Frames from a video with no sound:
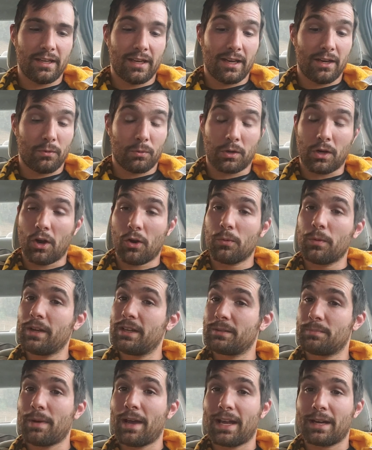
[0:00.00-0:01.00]
Uh, we're
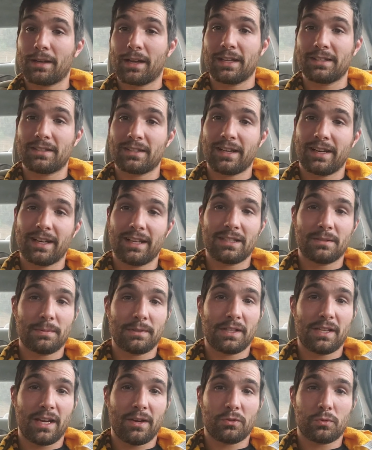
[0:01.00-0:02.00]
always bad against tight ends,
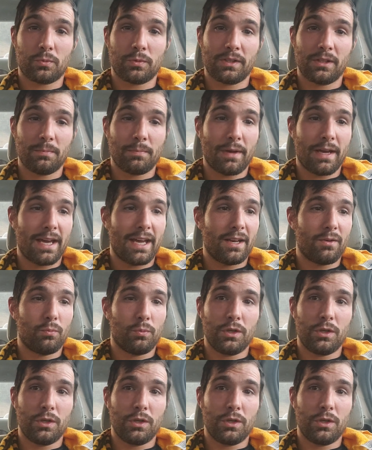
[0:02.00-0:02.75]
but today was really bad.